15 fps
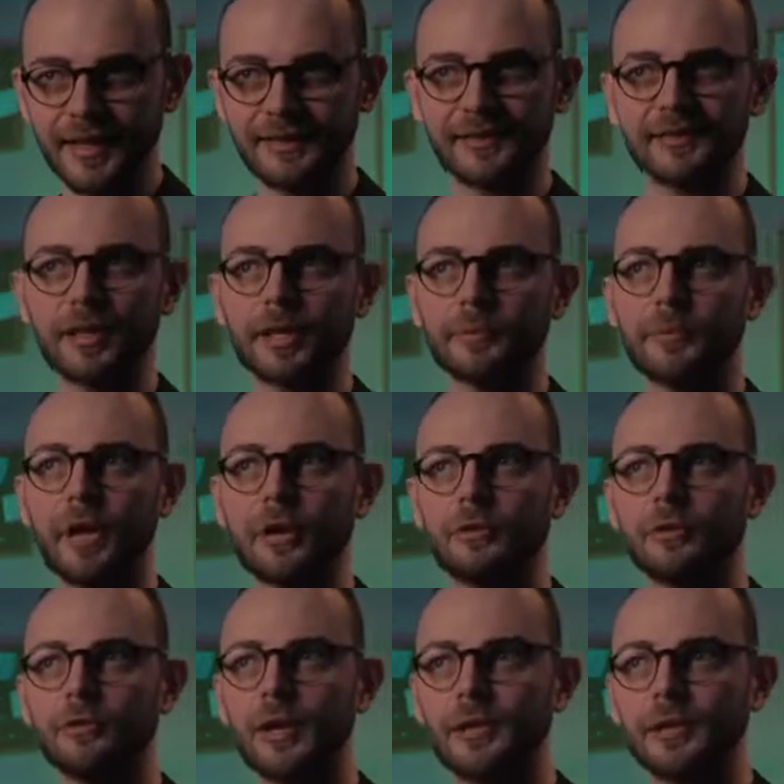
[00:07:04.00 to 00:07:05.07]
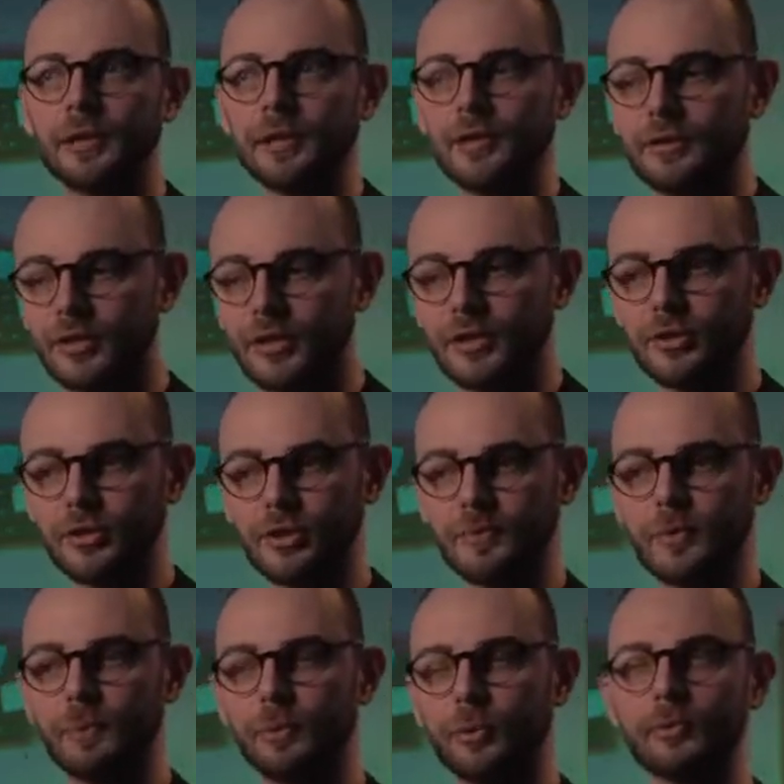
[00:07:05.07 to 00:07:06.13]
doesn't start biodegrading, it can
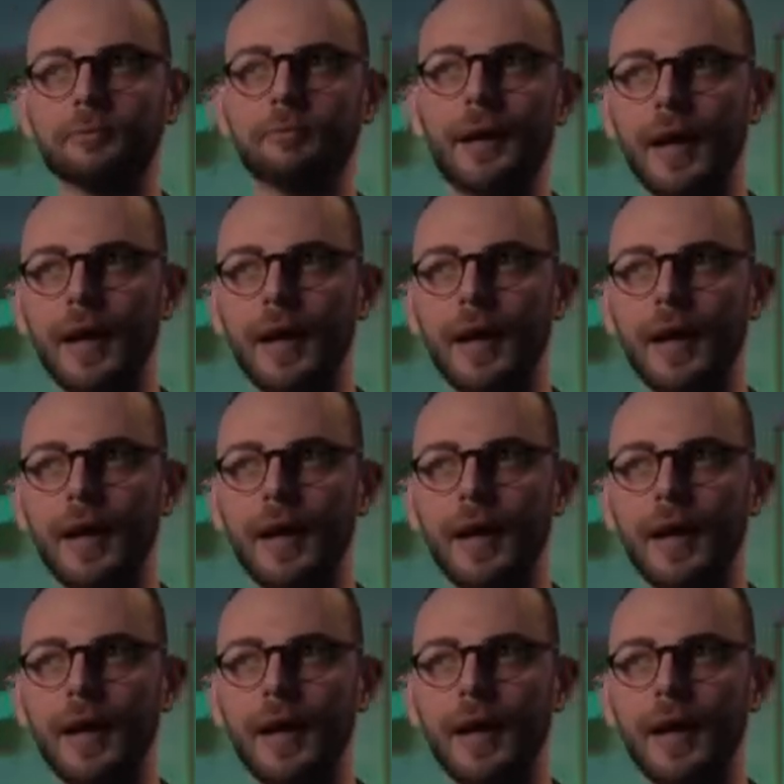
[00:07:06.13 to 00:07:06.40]
just be put